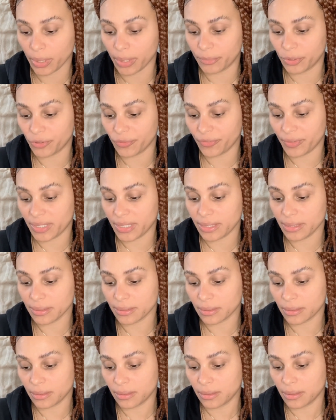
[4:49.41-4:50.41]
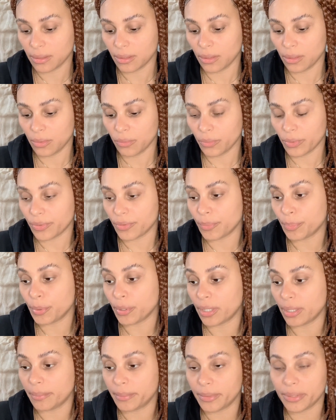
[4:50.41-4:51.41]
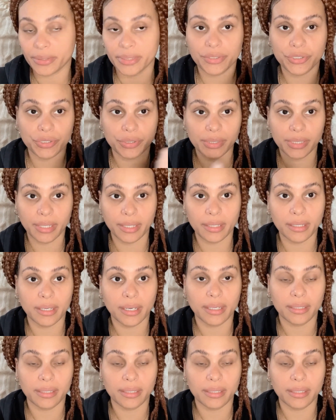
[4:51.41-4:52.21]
your face with a primer that you like.